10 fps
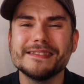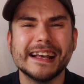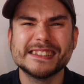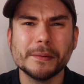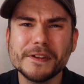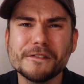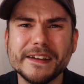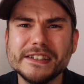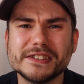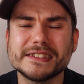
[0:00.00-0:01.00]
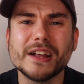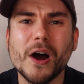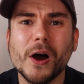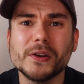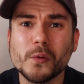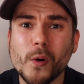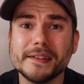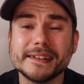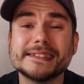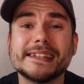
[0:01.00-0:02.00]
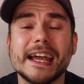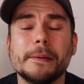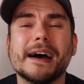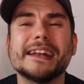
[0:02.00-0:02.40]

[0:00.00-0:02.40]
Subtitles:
There's some of the features just aren't quite the same,